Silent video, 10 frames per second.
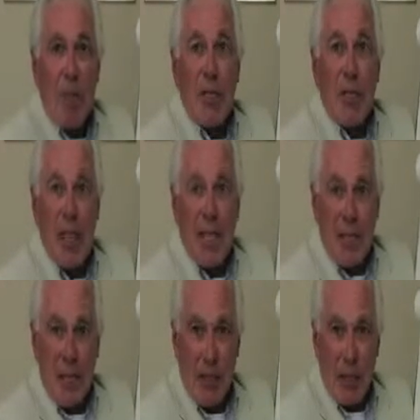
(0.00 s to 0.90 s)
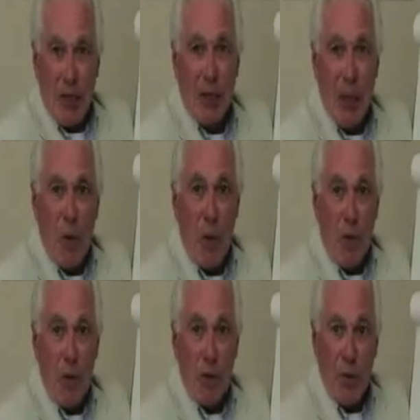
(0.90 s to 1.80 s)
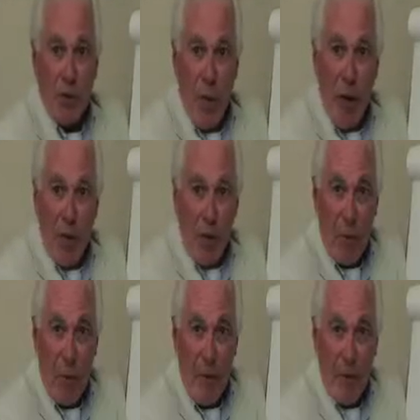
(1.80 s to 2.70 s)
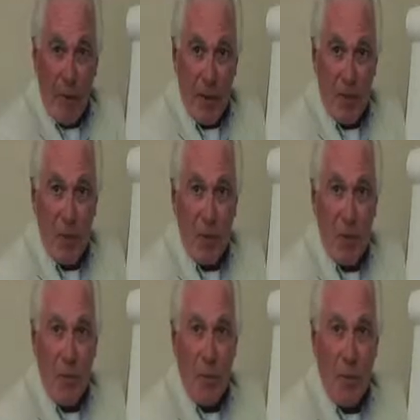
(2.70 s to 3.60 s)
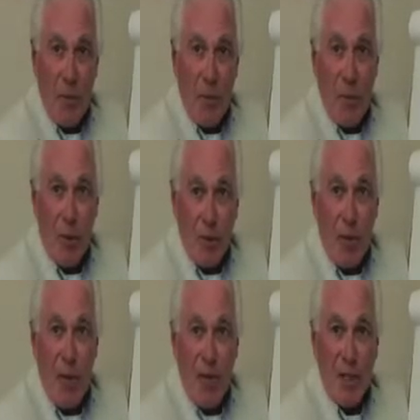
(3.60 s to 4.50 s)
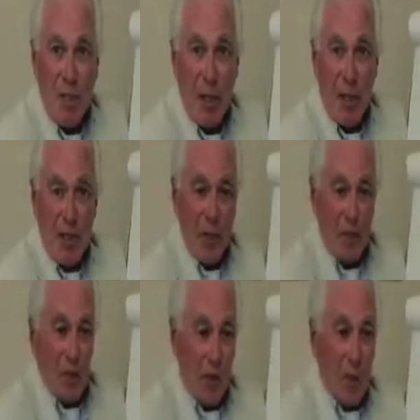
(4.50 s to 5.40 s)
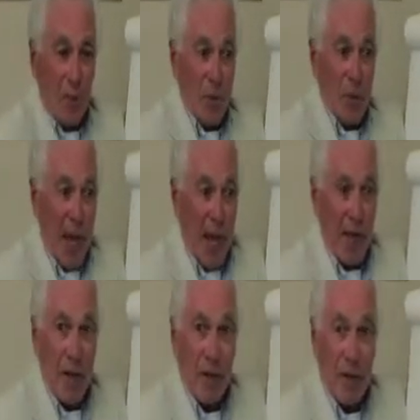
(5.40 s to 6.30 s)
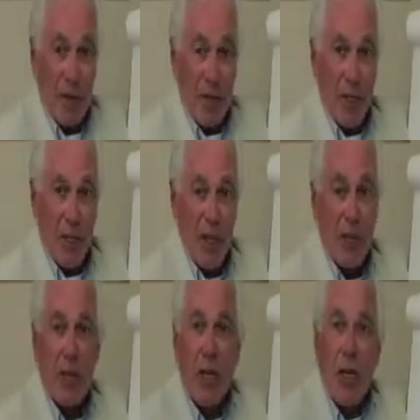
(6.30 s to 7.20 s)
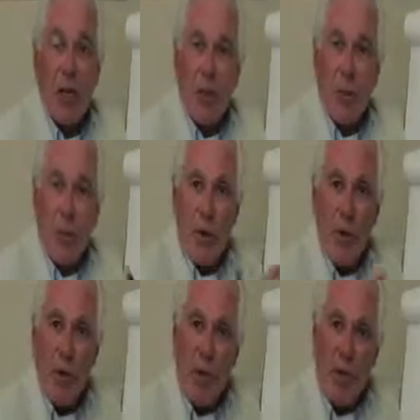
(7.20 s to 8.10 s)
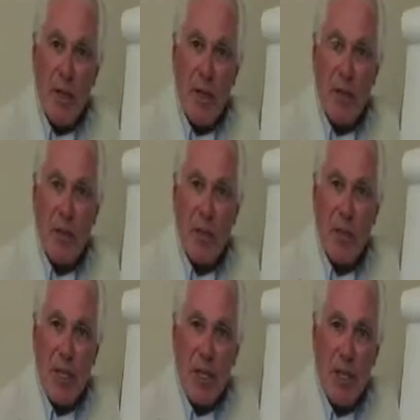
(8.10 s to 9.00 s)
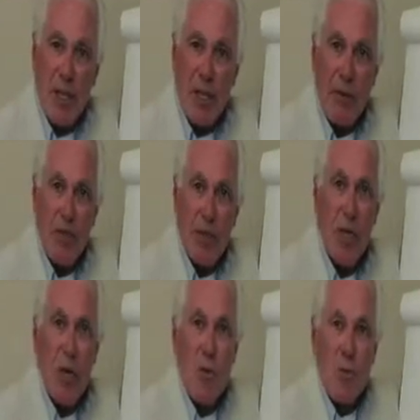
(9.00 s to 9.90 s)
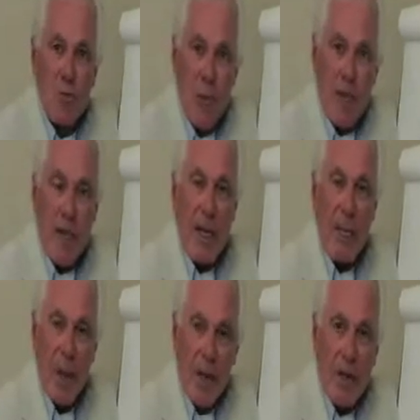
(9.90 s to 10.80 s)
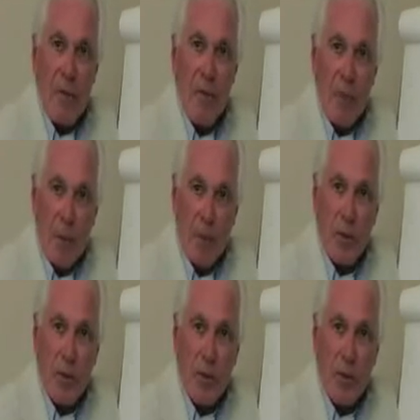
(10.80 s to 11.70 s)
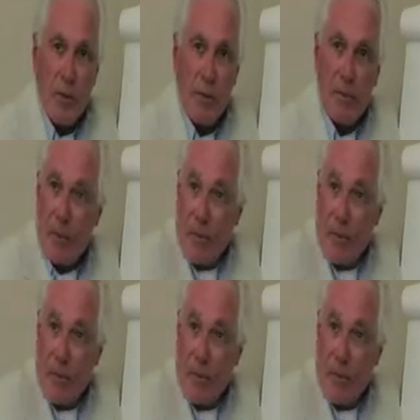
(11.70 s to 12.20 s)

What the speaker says: protecting, using what I call survival mechanisms, or Freud would call defense mechanisms, so busy hanging on to ourselves that we're not aware that someone's actually giving us really powerful positive